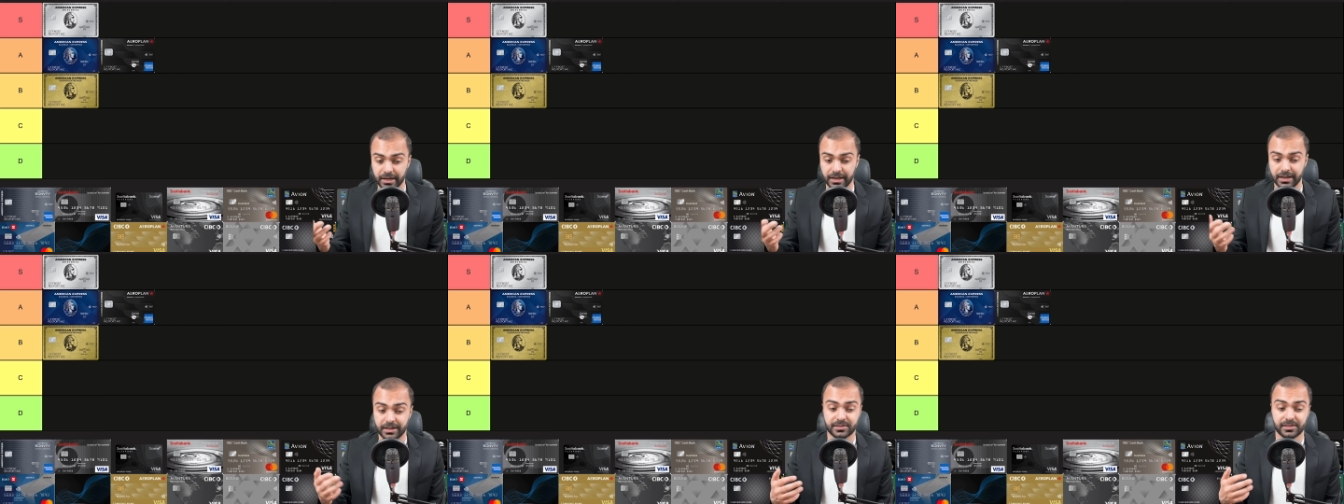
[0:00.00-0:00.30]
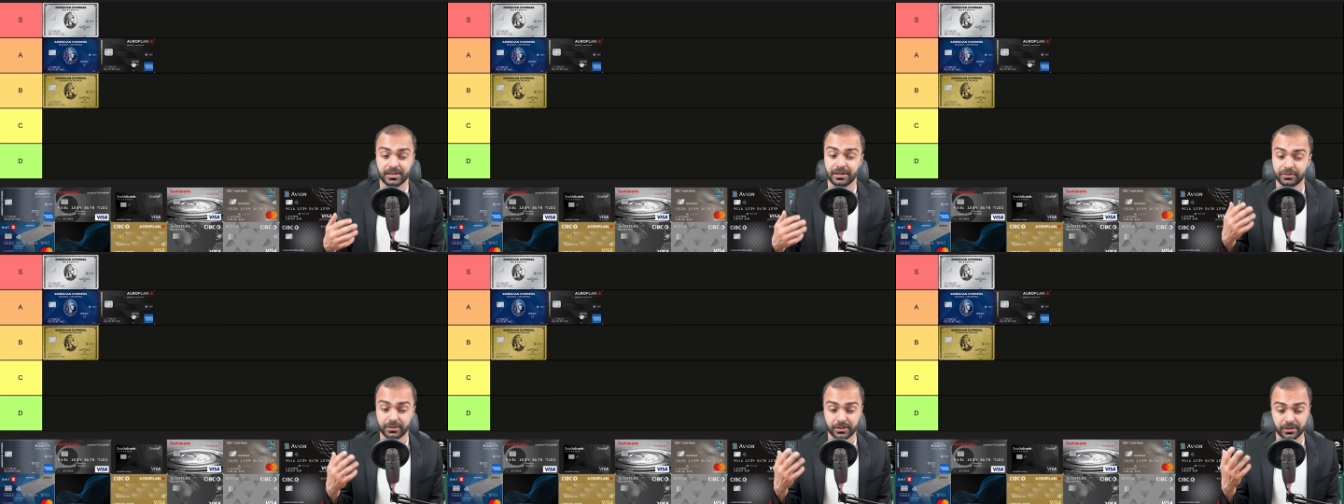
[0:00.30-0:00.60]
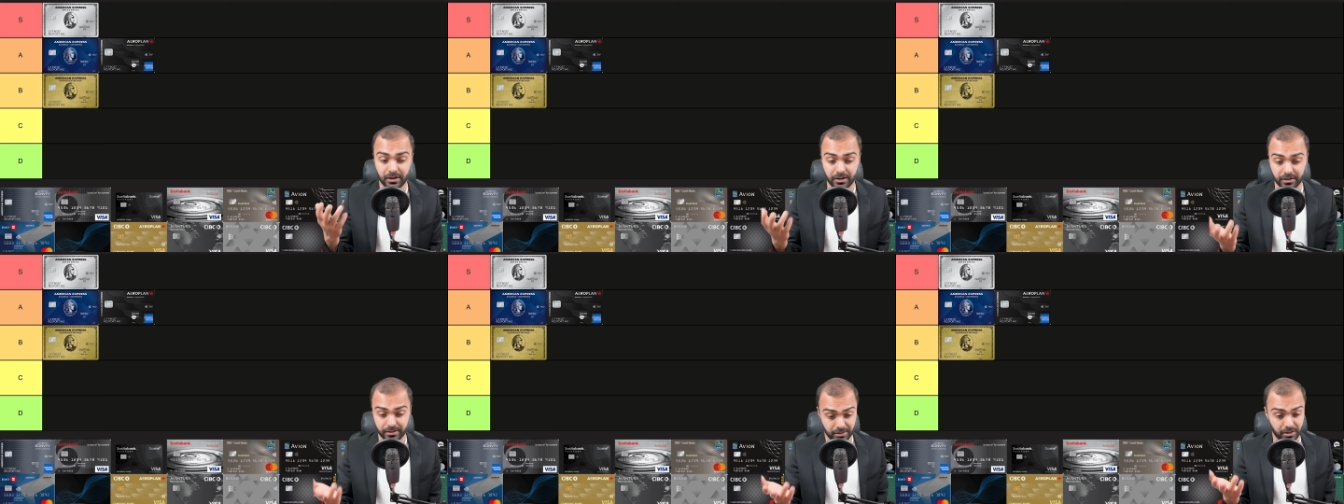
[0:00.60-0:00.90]
it's
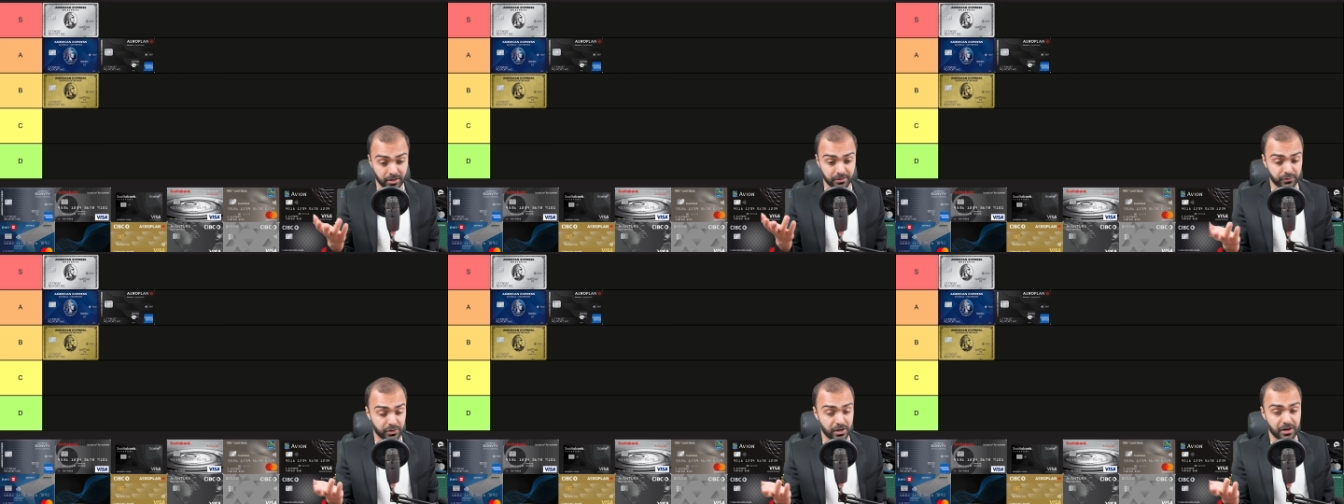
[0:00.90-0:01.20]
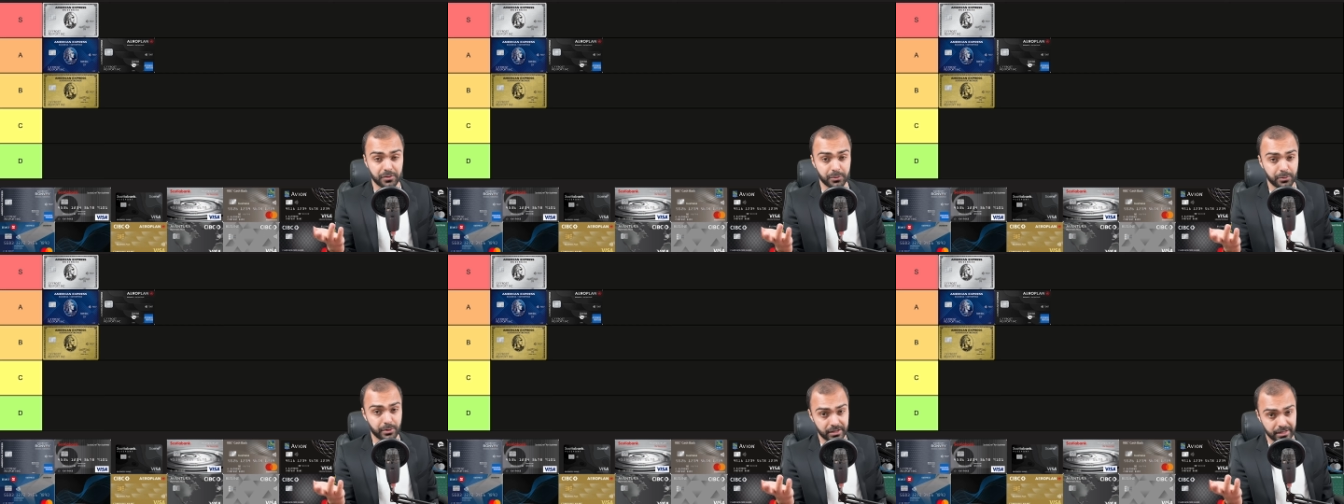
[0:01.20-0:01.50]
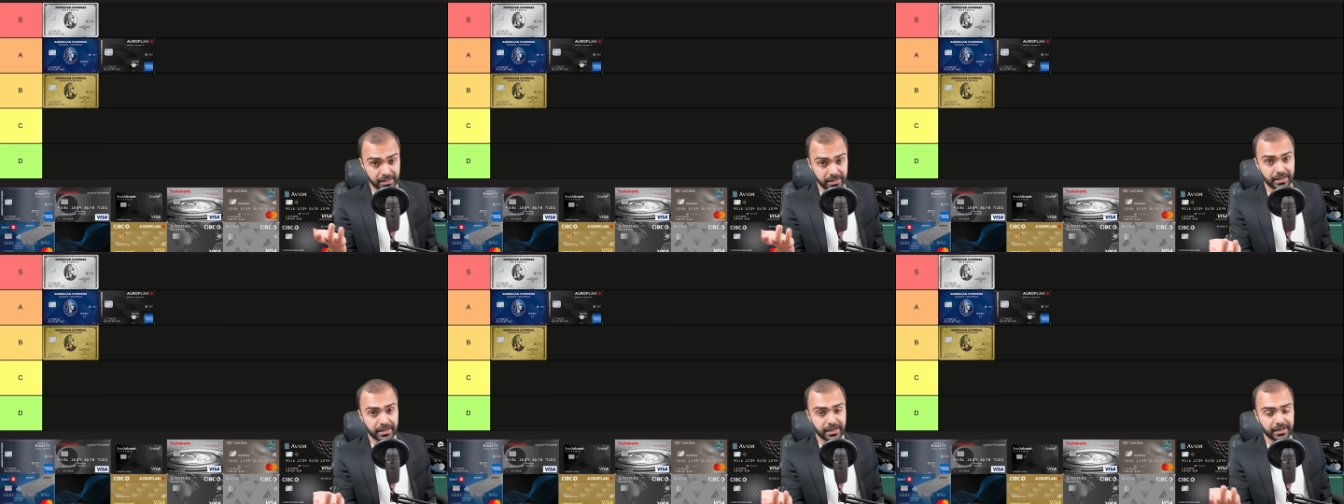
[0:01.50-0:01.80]
definitely not for everyone,
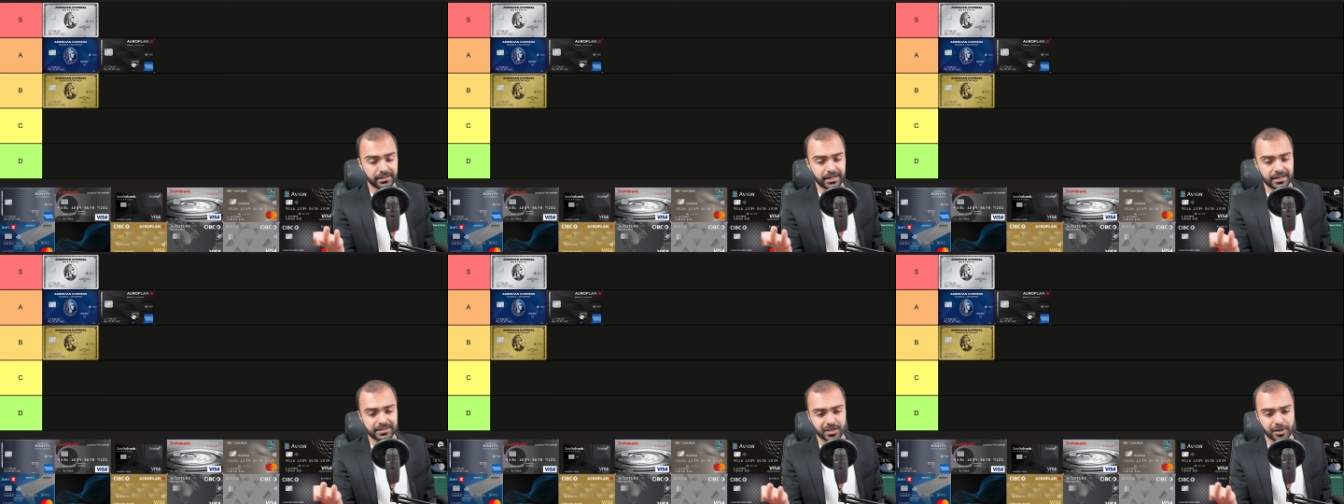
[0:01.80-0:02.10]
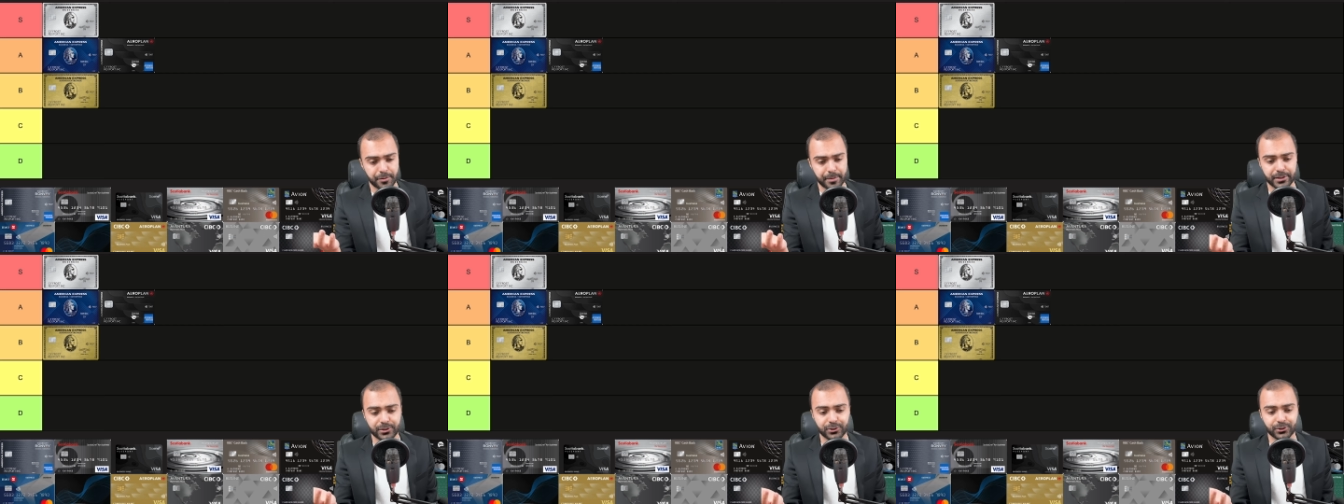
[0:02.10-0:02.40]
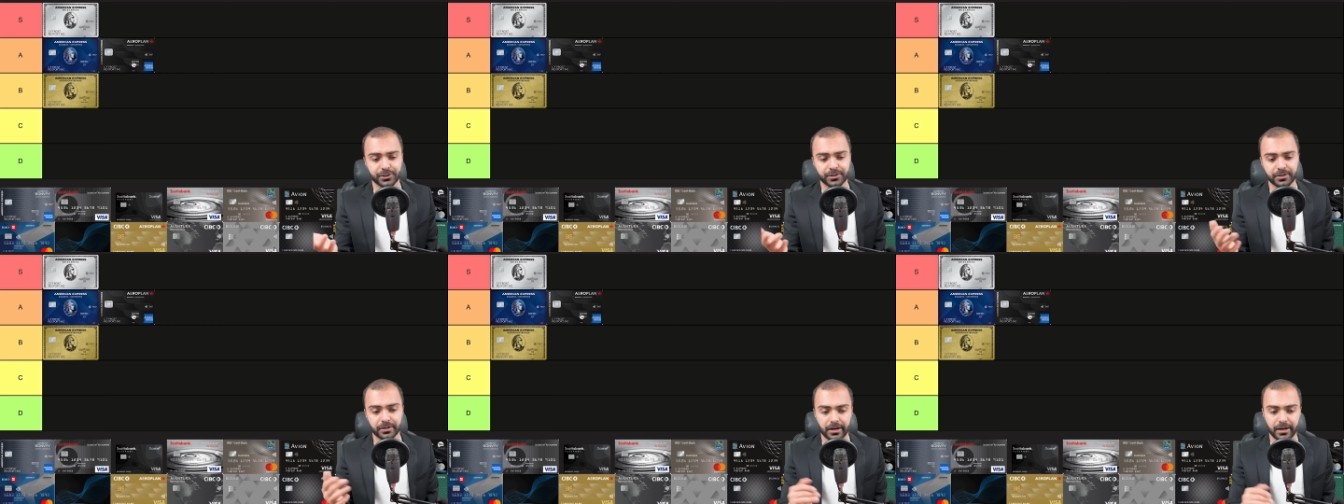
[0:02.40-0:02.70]
again, as I
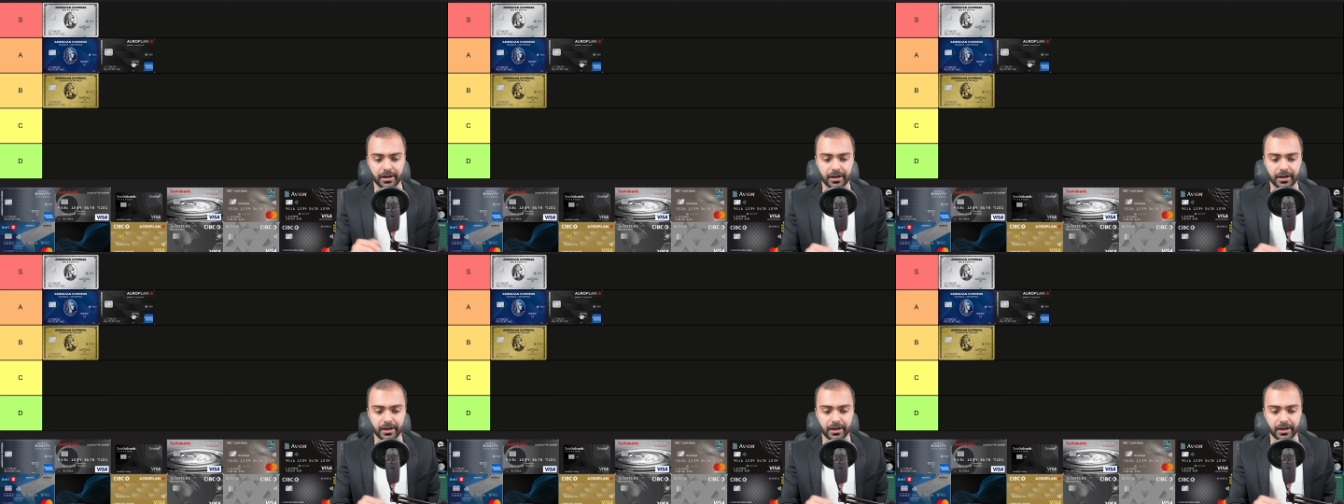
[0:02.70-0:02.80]
mentioned.